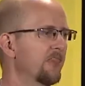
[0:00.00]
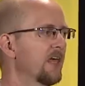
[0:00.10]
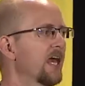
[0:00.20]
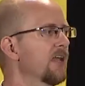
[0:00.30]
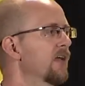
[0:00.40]

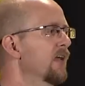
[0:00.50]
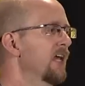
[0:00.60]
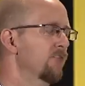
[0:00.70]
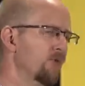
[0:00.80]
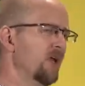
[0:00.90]
then
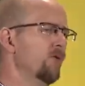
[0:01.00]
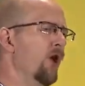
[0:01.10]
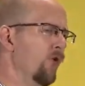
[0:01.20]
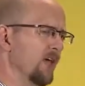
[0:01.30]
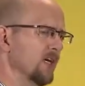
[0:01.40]
if we don't
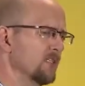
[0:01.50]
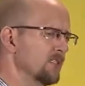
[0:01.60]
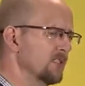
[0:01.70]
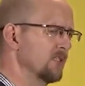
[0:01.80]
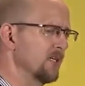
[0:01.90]
know
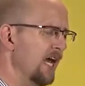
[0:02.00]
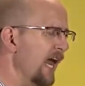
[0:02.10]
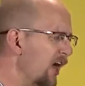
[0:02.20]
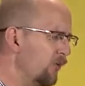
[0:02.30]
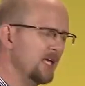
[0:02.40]
this? And
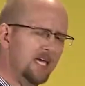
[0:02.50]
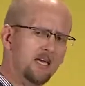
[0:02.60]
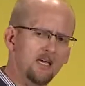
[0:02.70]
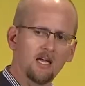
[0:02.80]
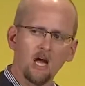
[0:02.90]
how do we
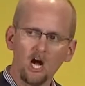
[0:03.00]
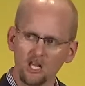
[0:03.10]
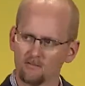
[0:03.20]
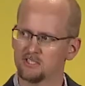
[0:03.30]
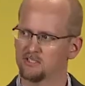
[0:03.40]
get
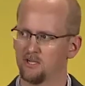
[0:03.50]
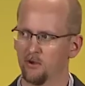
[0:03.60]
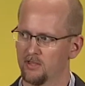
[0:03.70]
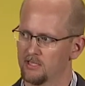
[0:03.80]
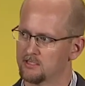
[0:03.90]
all of us to know
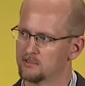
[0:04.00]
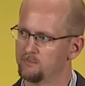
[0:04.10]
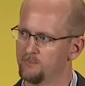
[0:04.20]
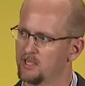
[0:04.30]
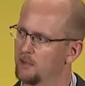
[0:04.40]
this
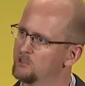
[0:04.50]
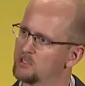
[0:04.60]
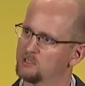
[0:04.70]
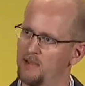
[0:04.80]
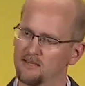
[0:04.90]
and come to
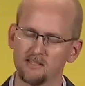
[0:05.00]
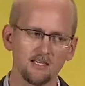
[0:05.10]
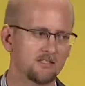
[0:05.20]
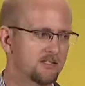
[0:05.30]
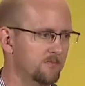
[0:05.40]
expect
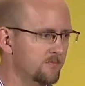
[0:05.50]
this?